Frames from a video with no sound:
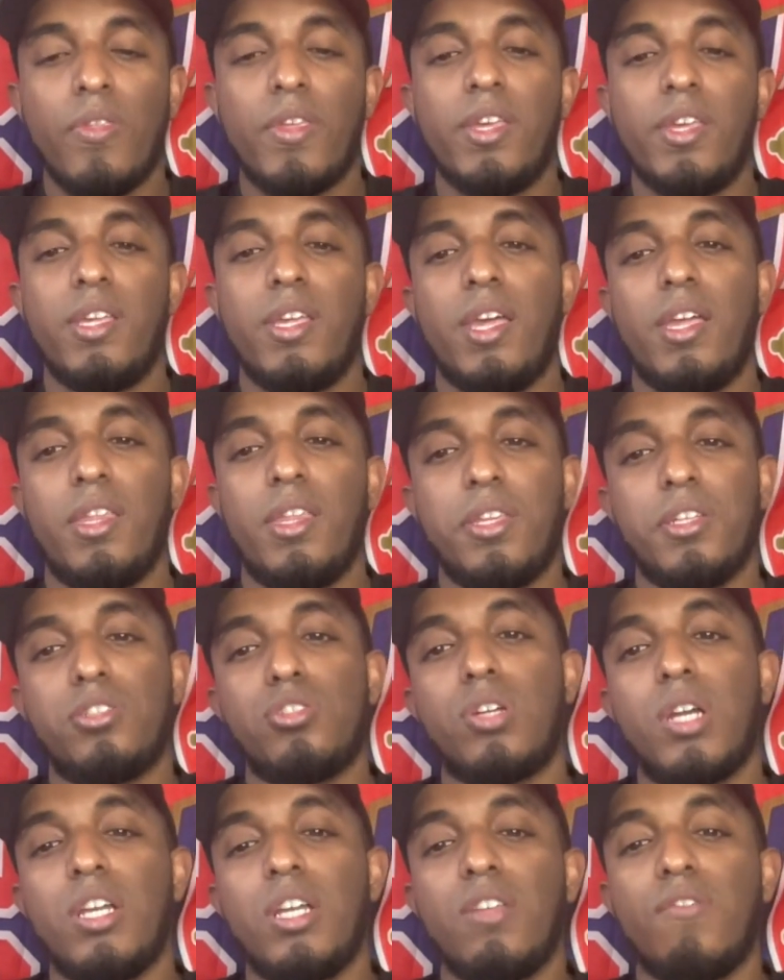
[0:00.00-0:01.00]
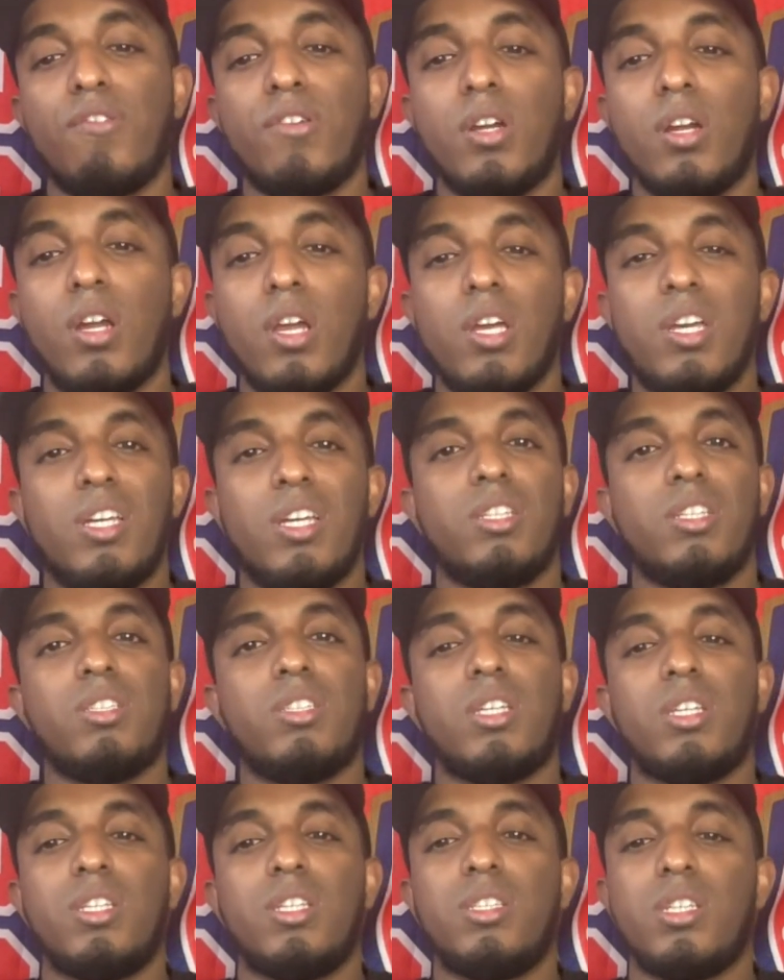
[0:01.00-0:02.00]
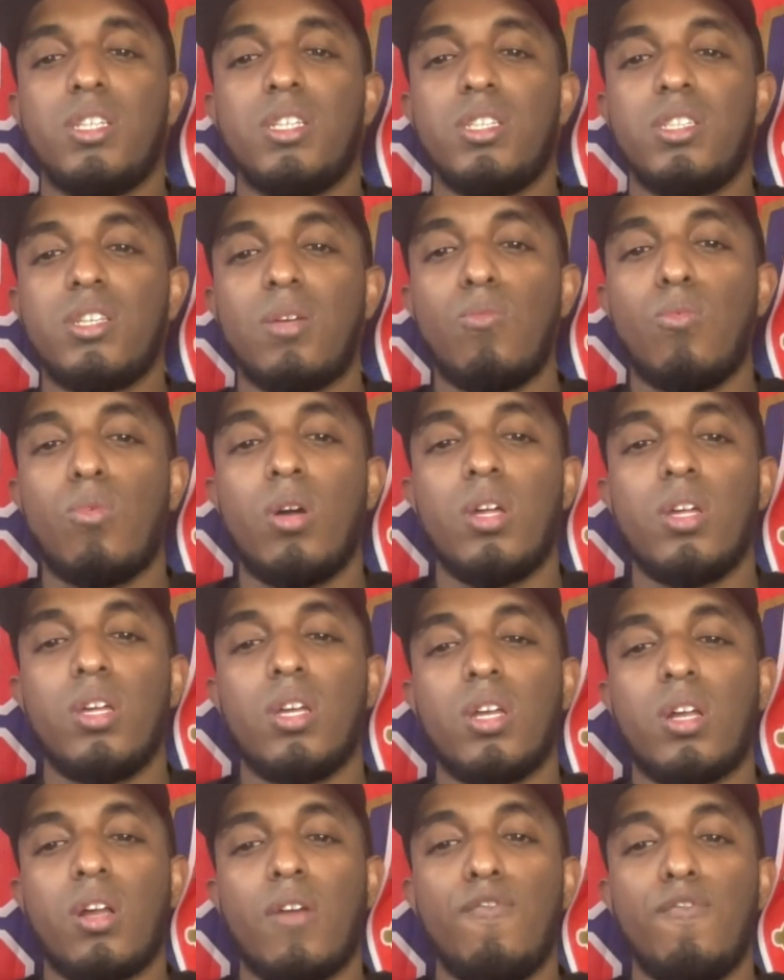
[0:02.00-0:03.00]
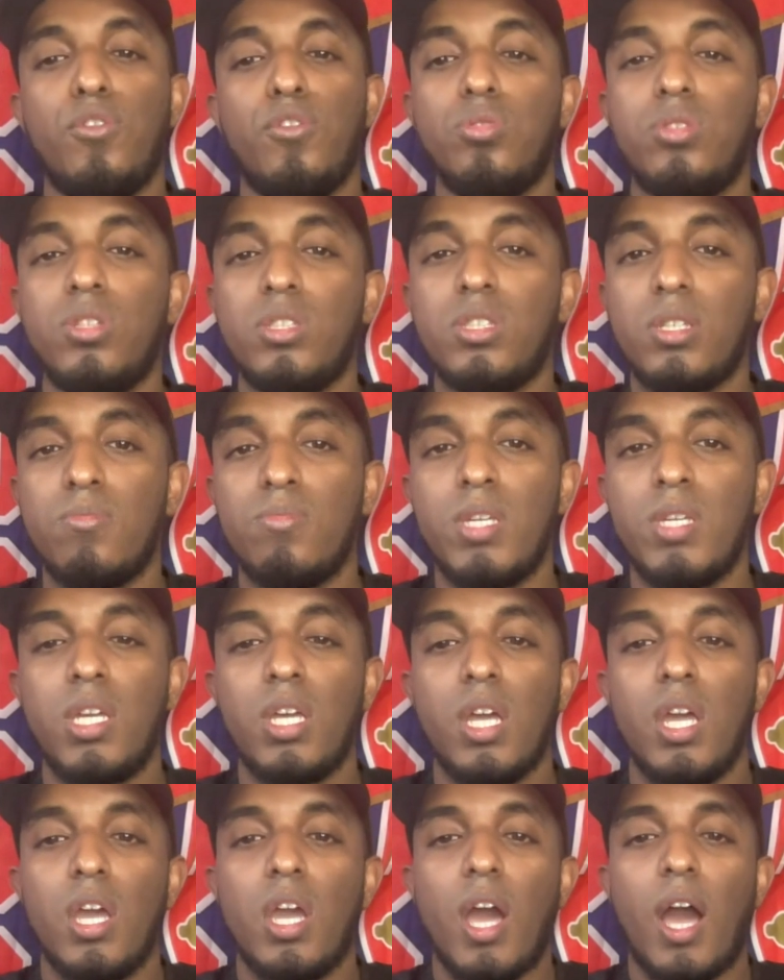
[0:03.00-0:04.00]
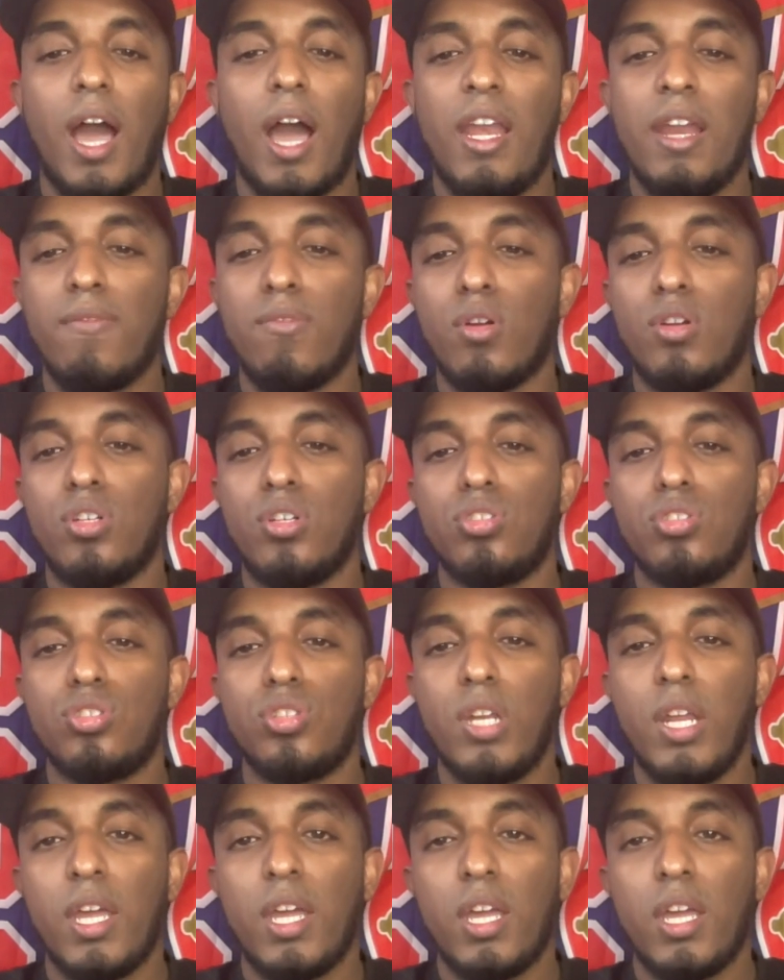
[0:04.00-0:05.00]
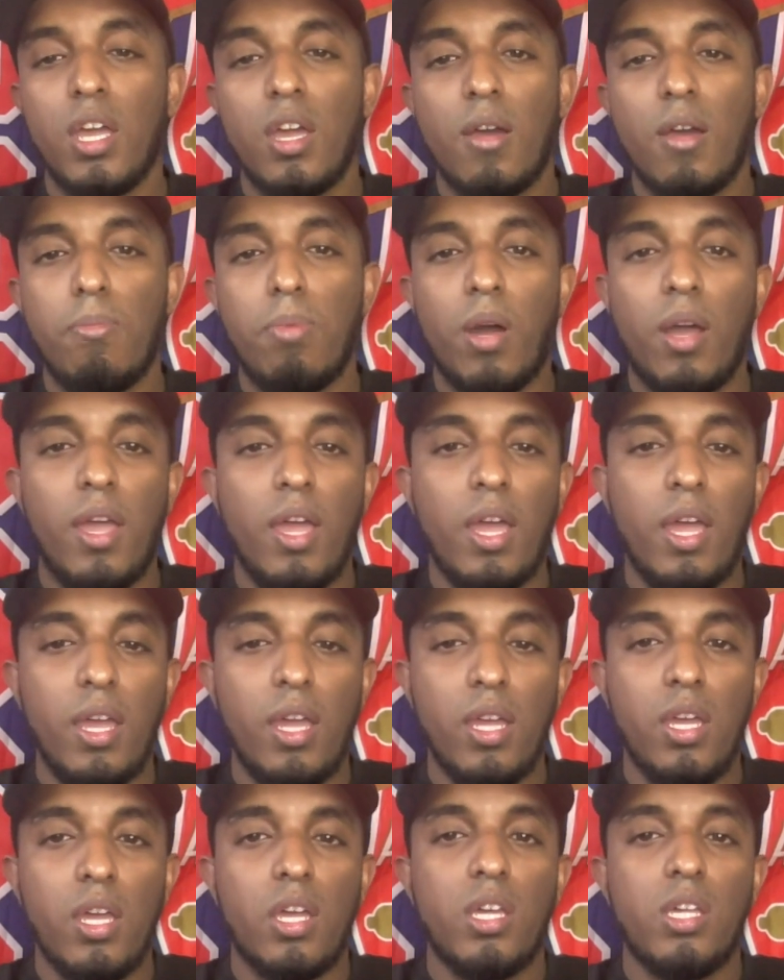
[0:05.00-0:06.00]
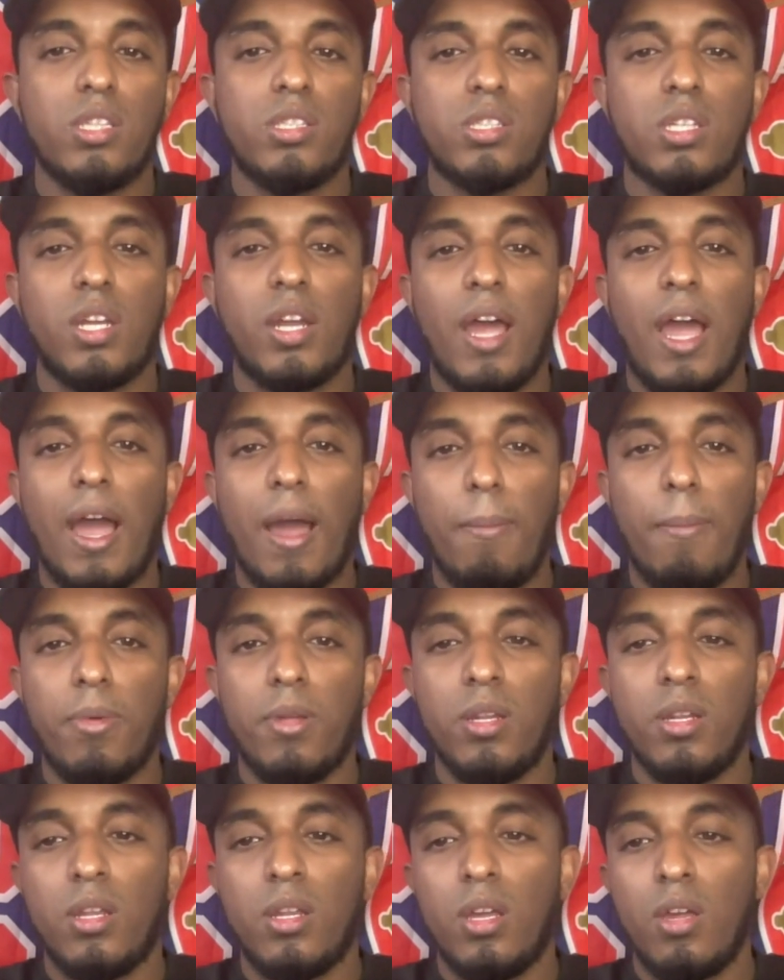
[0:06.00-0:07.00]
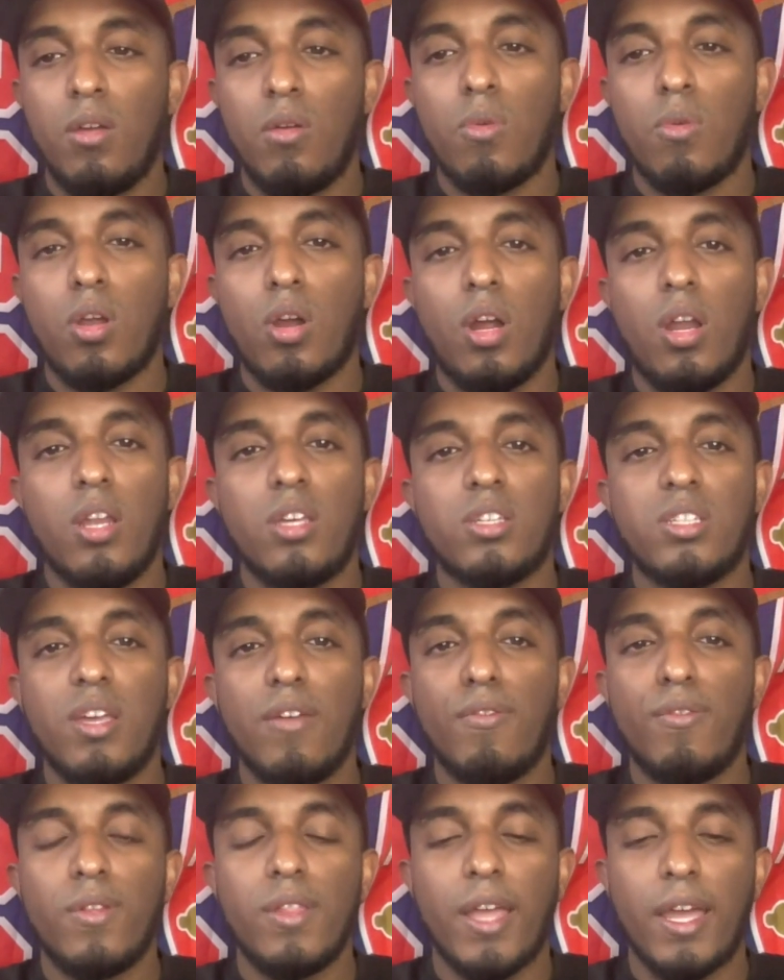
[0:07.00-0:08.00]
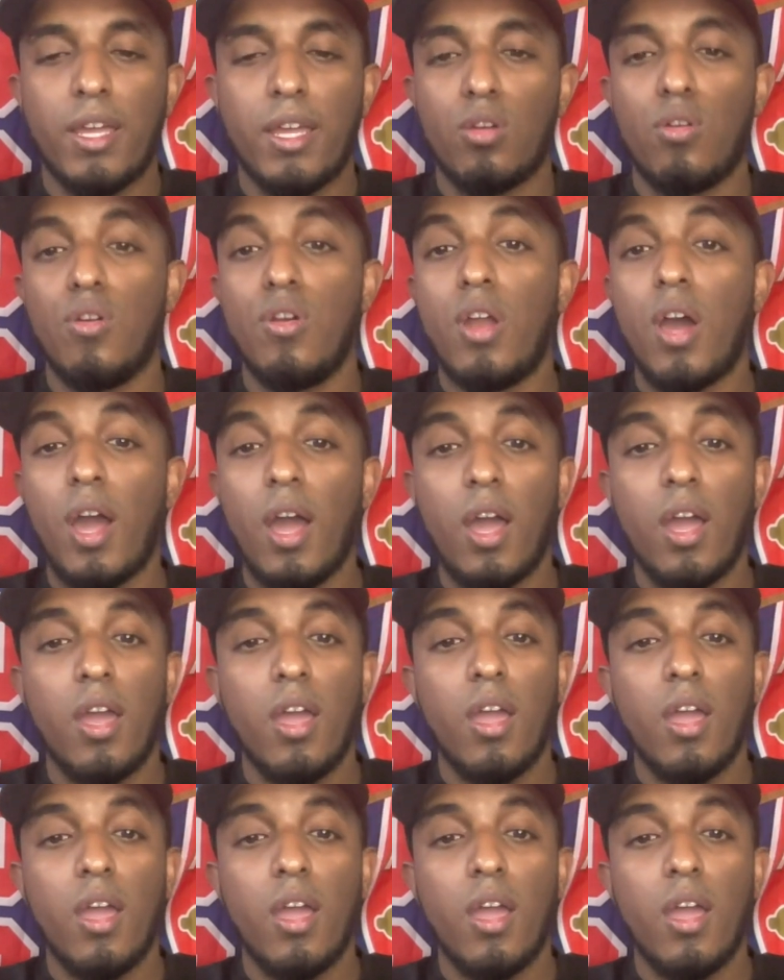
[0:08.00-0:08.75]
It, the transfer is is is somewhat confusing to me. I never understood it, but hey, it's gonna happen regardless if we like it or not.